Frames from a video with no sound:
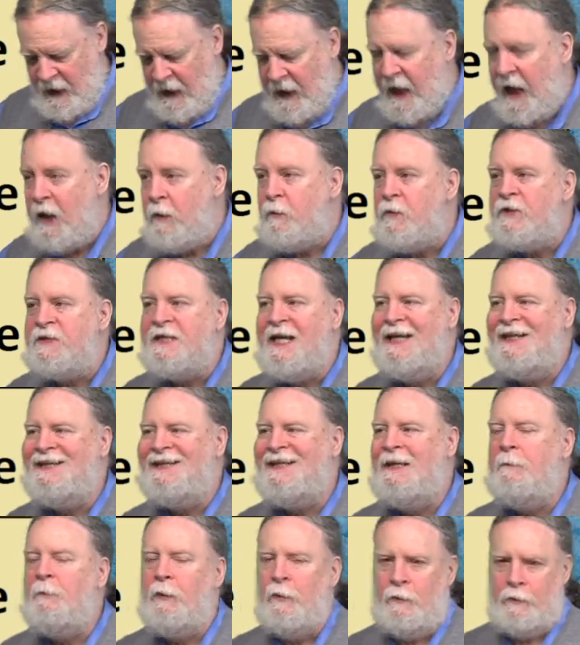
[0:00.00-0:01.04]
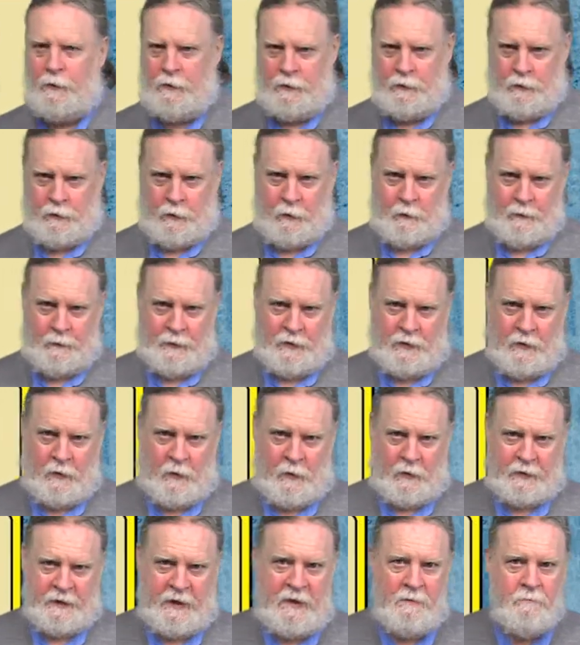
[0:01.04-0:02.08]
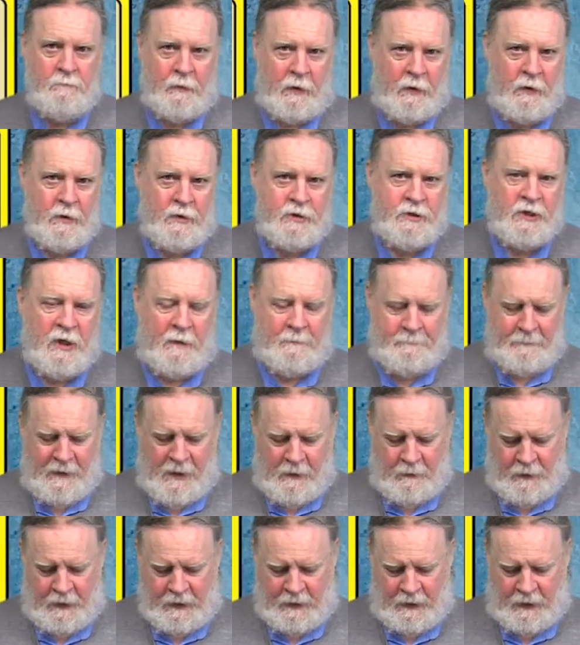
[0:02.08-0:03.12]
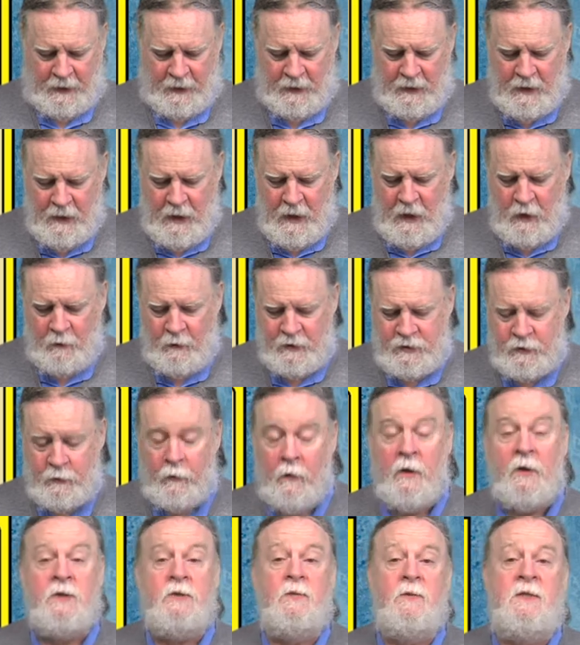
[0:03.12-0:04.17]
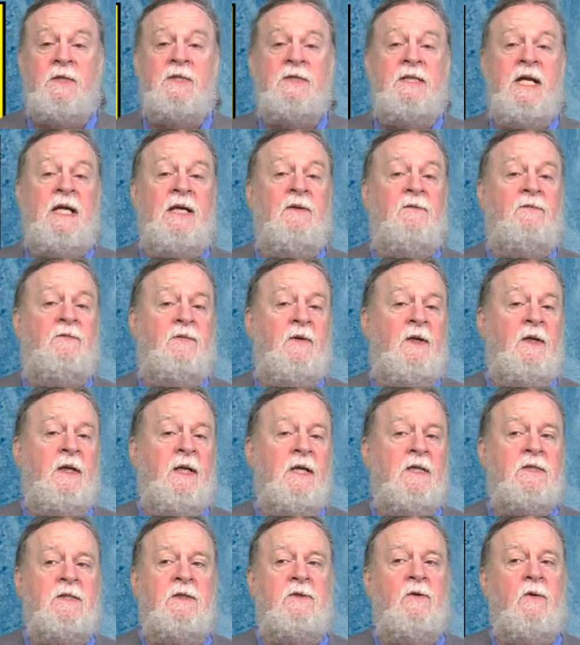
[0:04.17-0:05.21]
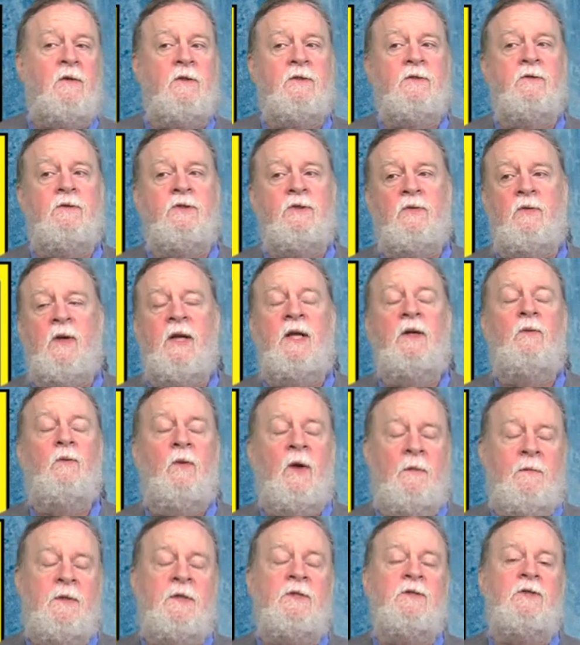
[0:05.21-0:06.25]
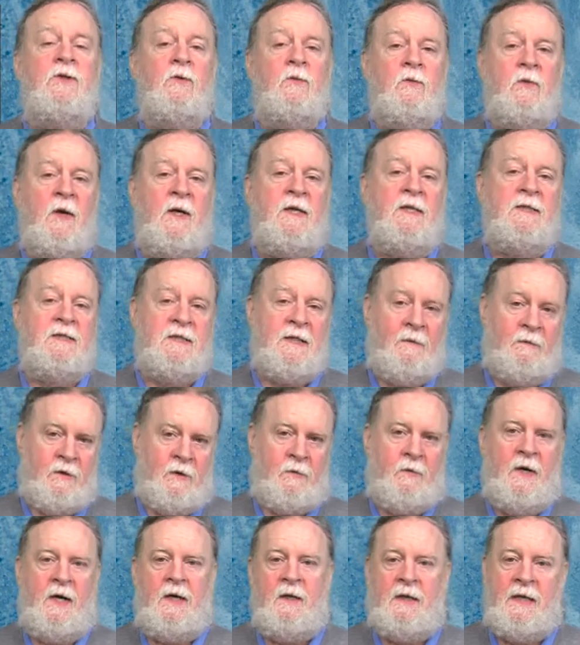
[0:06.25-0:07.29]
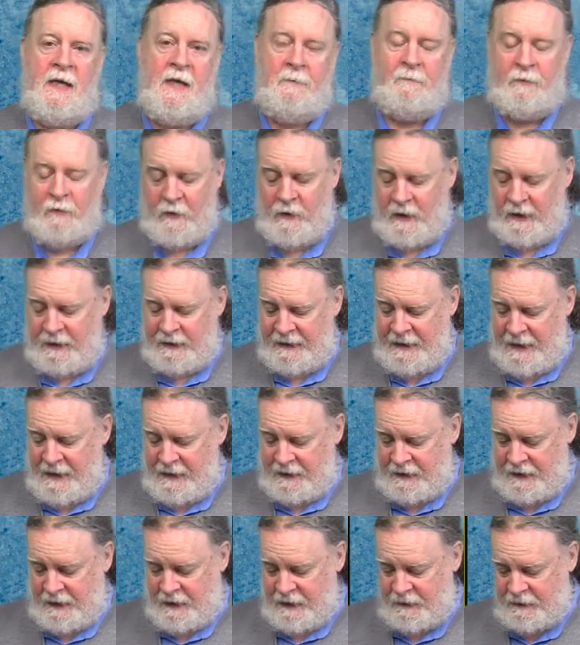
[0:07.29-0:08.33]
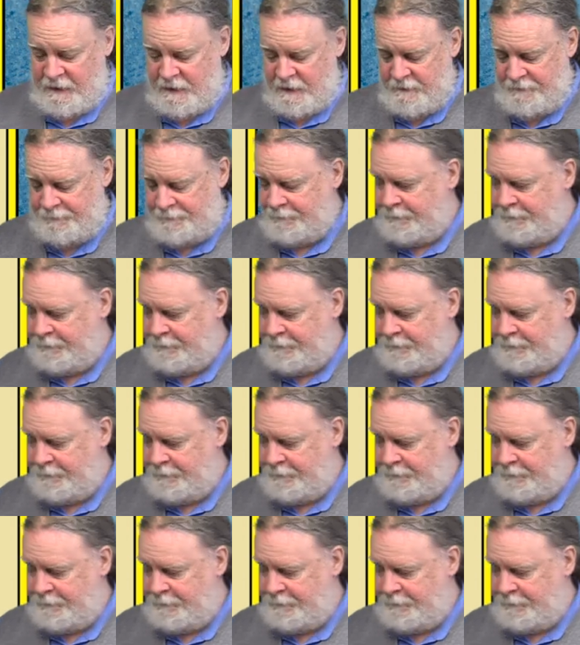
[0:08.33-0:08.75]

It was a liberal group called Emerge America, which works with state affiliates in order to train women to run as Democratic Party candidates.